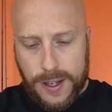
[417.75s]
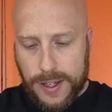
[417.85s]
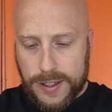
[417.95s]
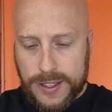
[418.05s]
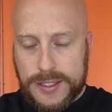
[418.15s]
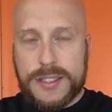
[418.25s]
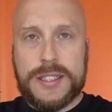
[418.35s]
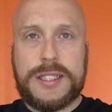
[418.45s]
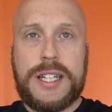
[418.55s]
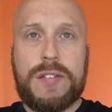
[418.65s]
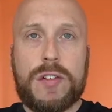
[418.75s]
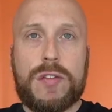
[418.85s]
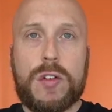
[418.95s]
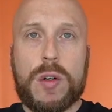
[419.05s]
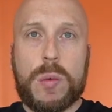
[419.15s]
And this is a seven
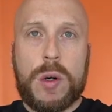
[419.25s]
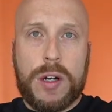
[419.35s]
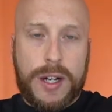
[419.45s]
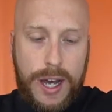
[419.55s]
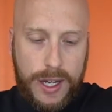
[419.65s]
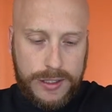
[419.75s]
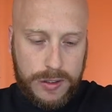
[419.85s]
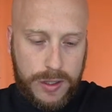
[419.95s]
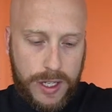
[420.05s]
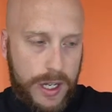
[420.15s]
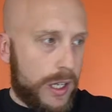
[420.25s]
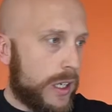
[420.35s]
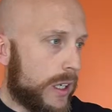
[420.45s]
foot one, guys, okay?